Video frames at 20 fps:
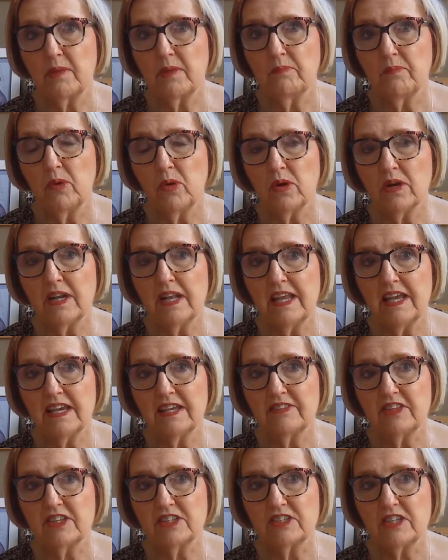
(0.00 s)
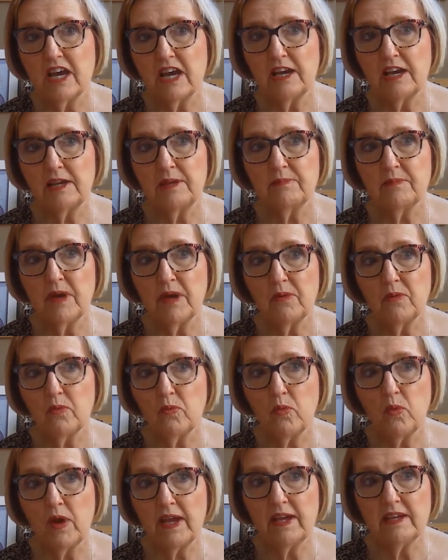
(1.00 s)
Born at the time
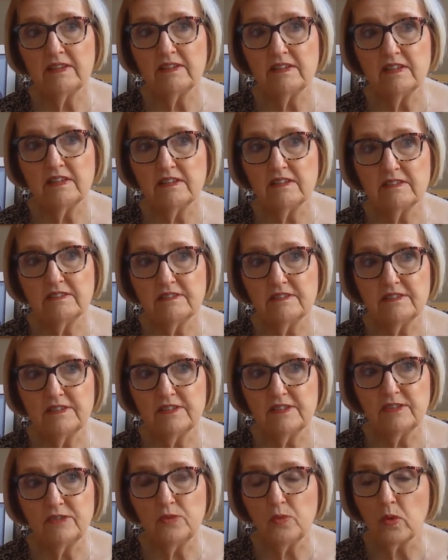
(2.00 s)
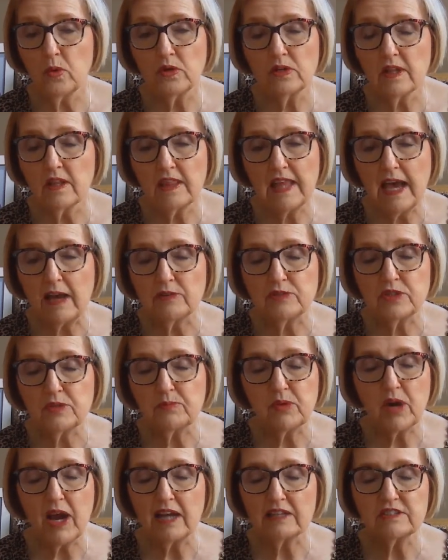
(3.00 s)
when you weren't allowed to
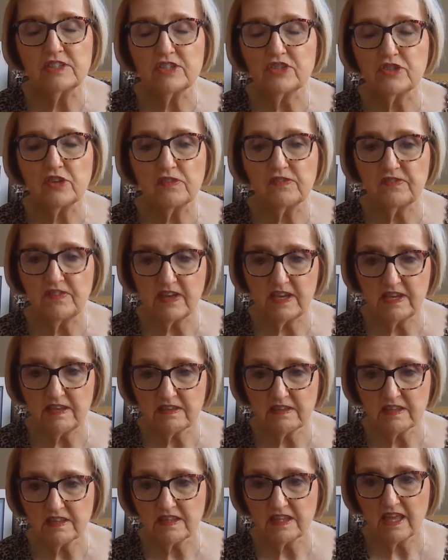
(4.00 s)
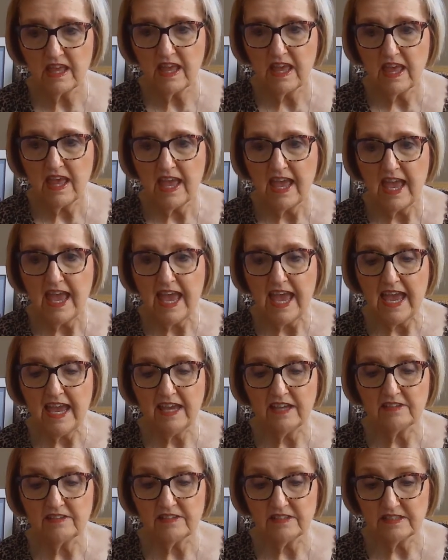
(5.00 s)
practice your faith,
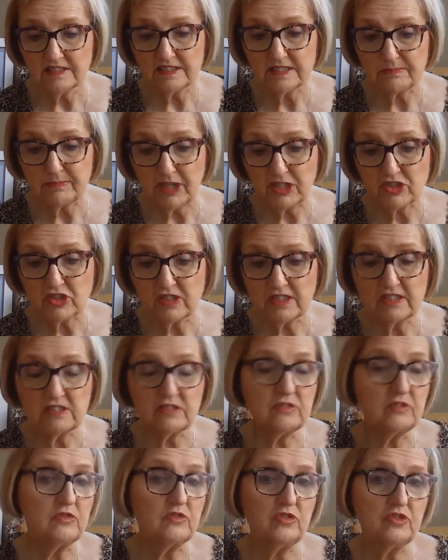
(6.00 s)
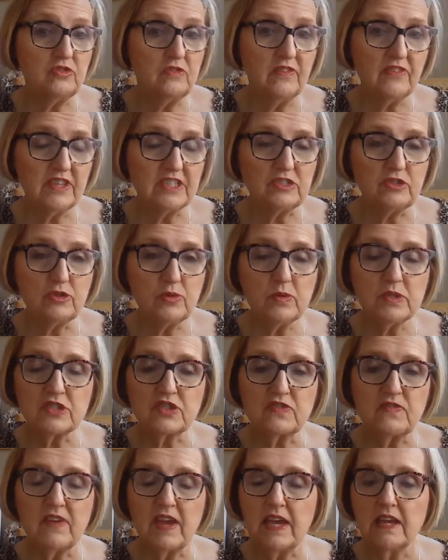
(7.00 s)
and especially the
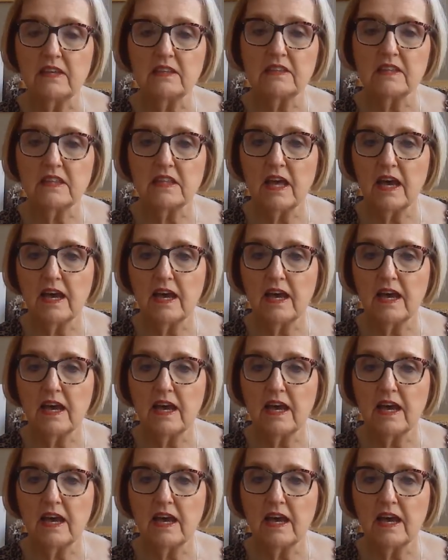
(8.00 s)
Jewish faith.